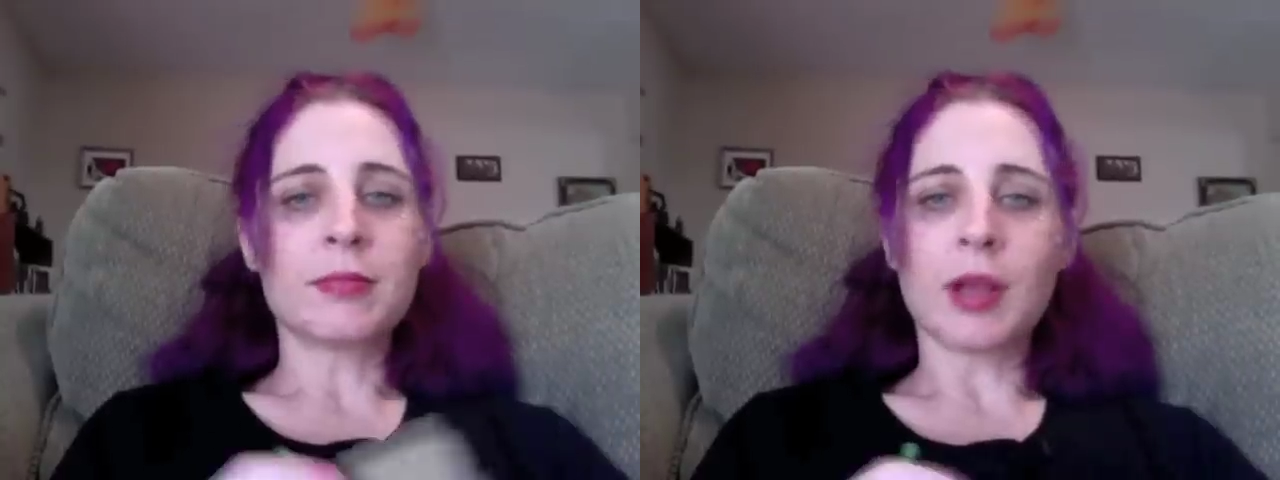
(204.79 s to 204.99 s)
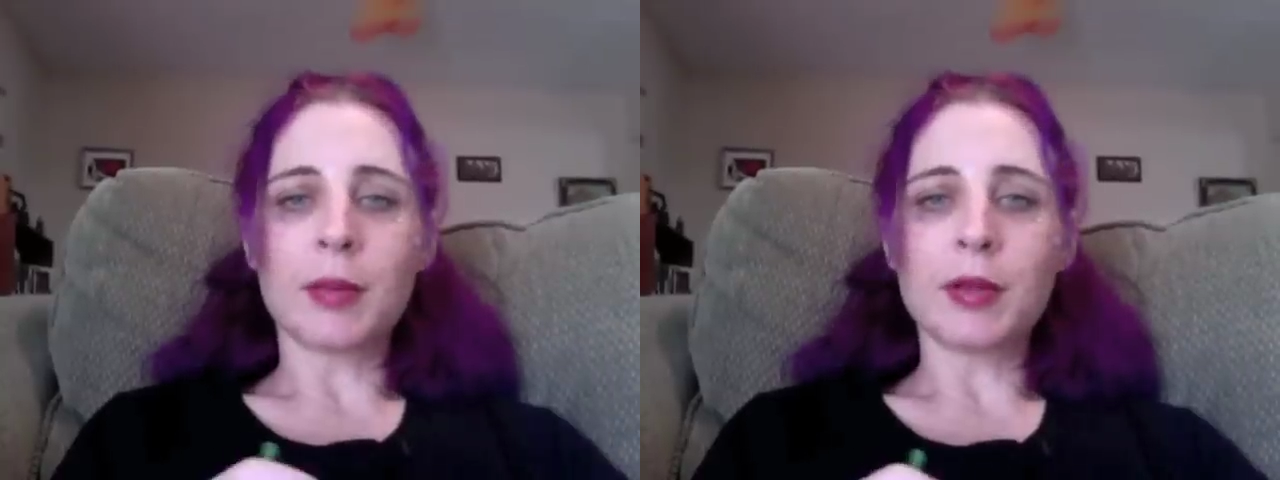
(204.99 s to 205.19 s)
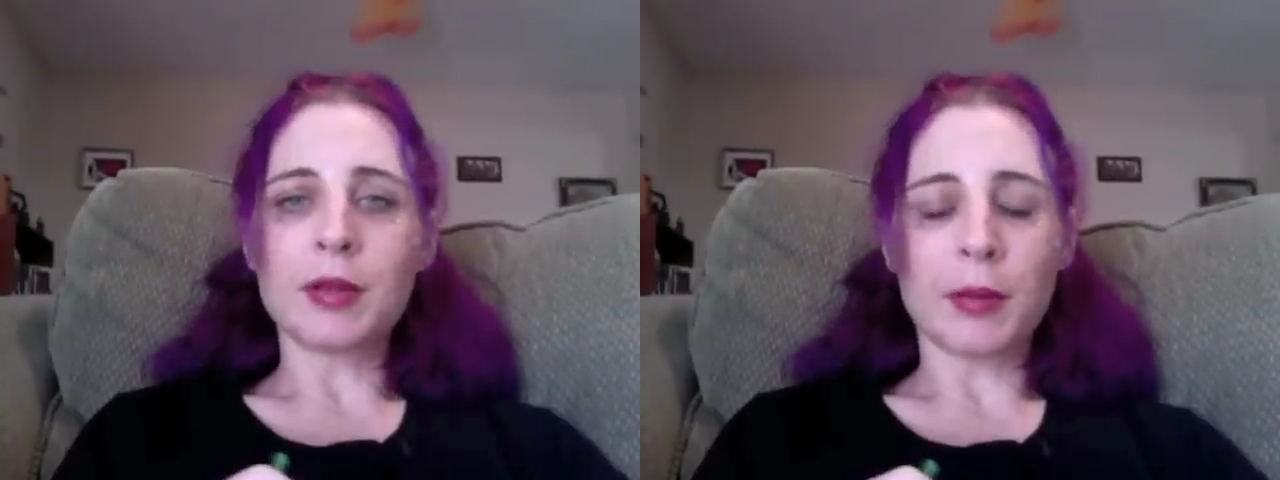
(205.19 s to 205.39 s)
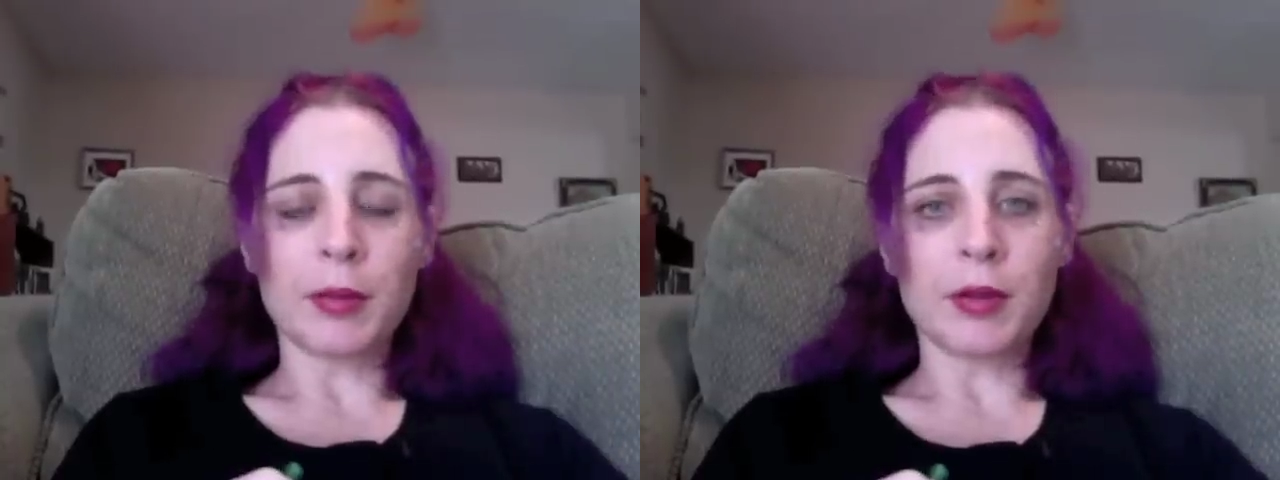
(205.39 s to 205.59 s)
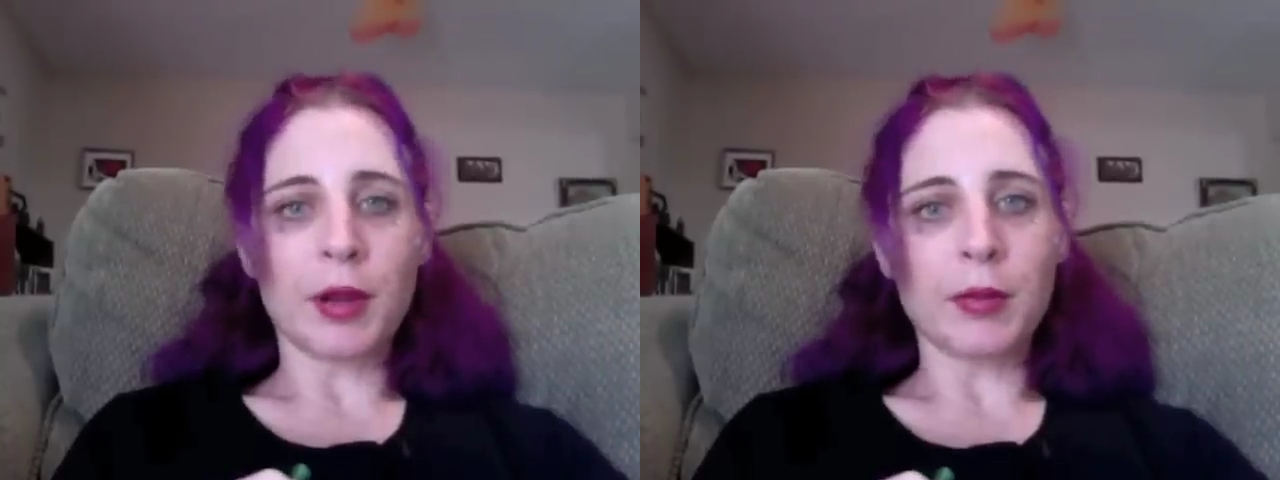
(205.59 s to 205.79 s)

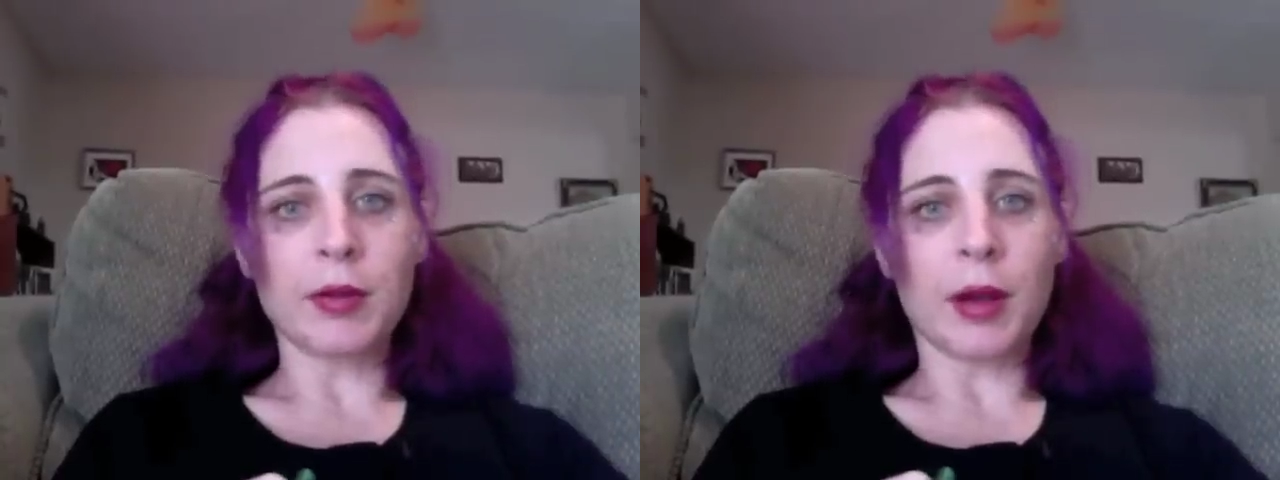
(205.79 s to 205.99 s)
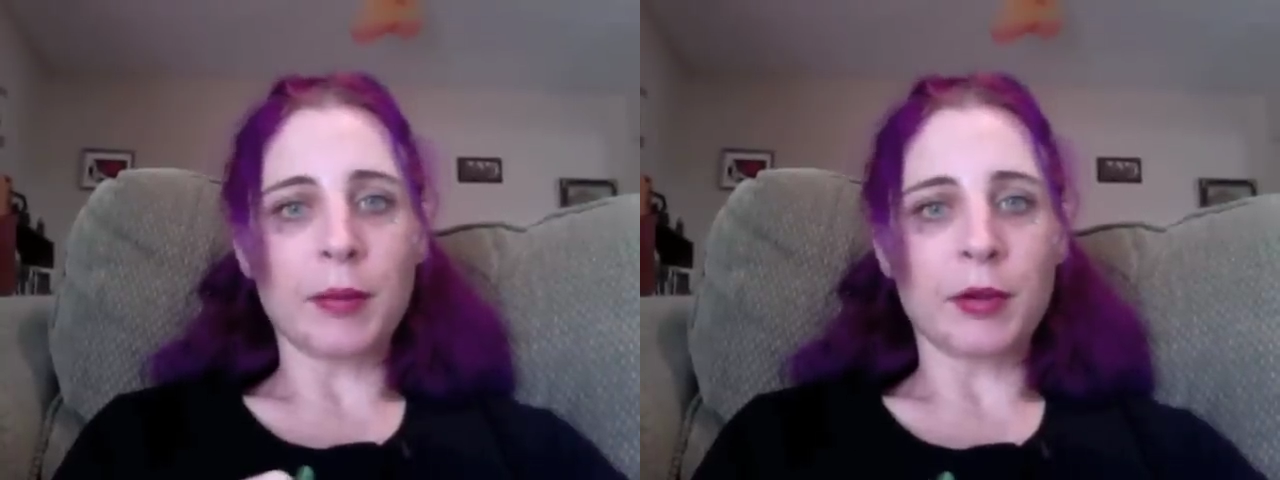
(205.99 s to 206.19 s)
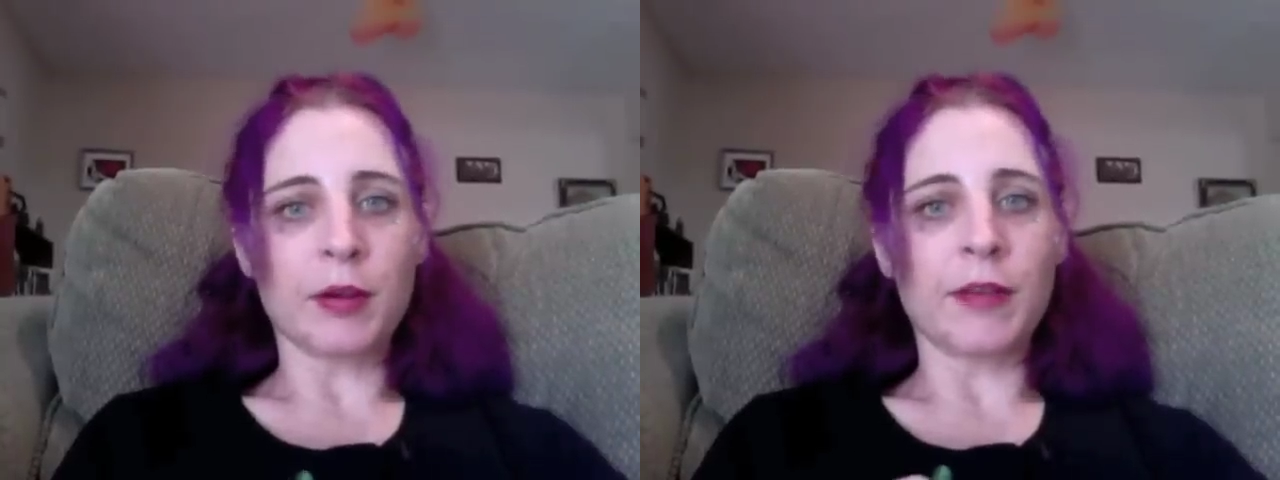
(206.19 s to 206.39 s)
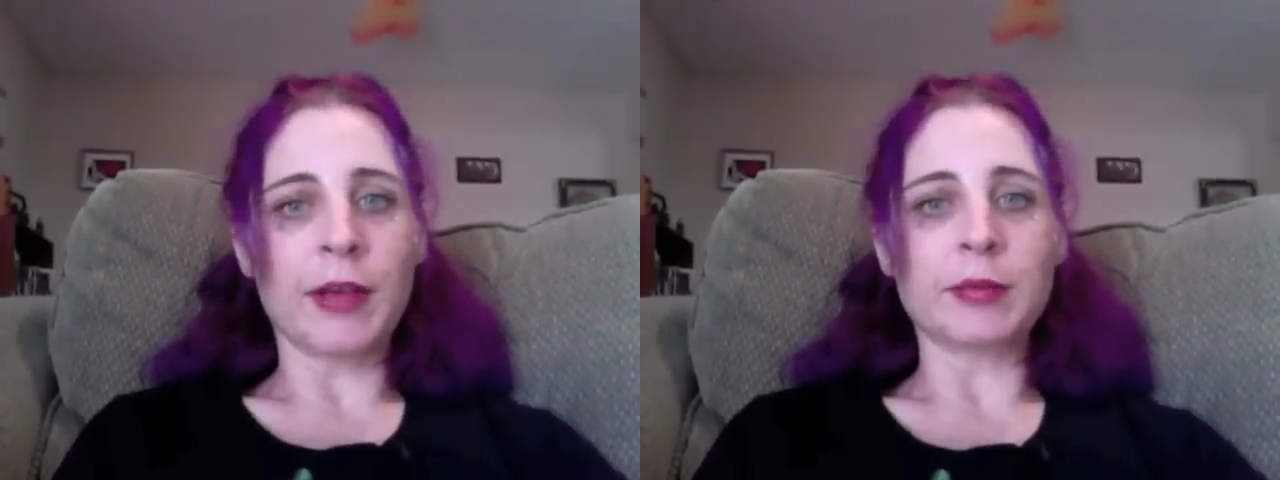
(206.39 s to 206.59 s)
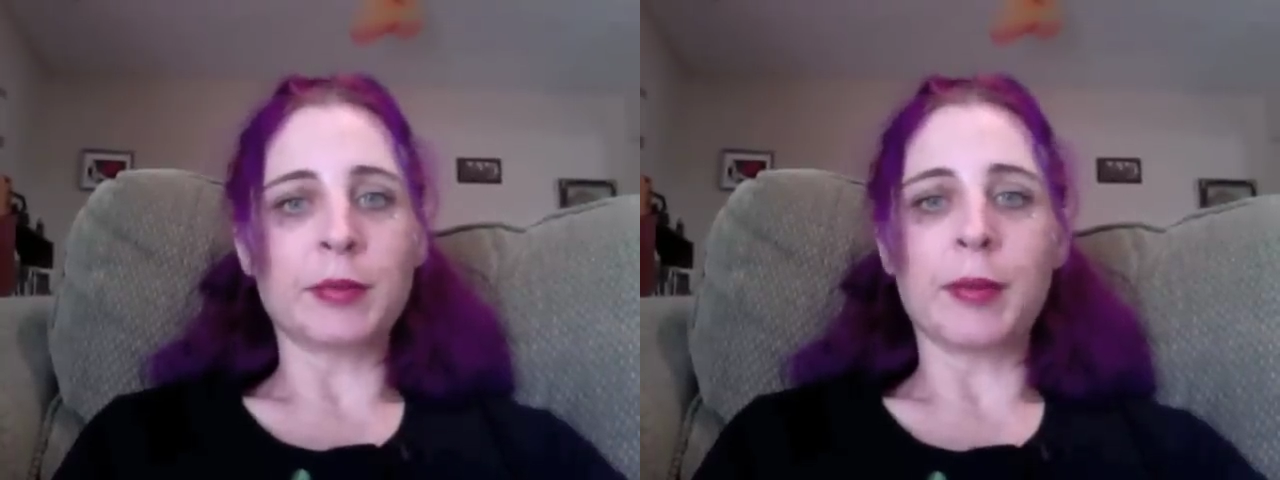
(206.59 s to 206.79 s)

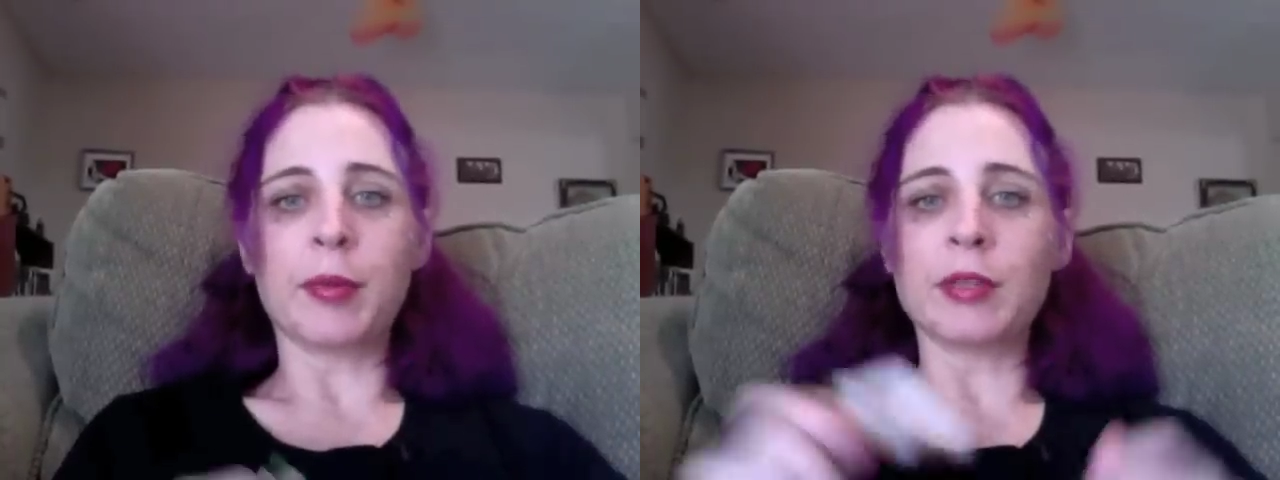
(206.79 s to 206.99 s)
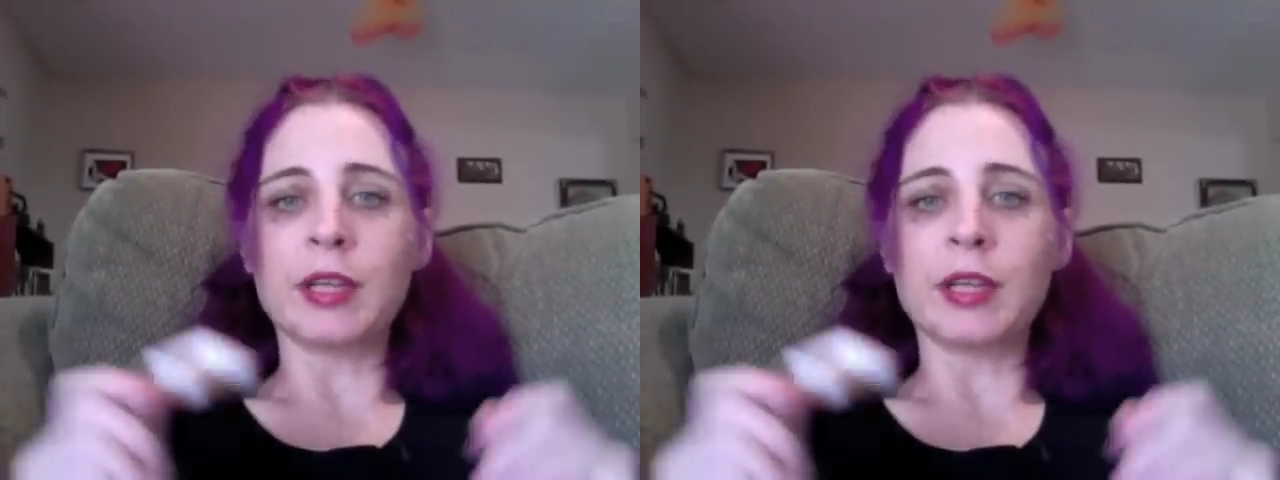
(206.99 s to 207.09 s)
www.purevapes, people.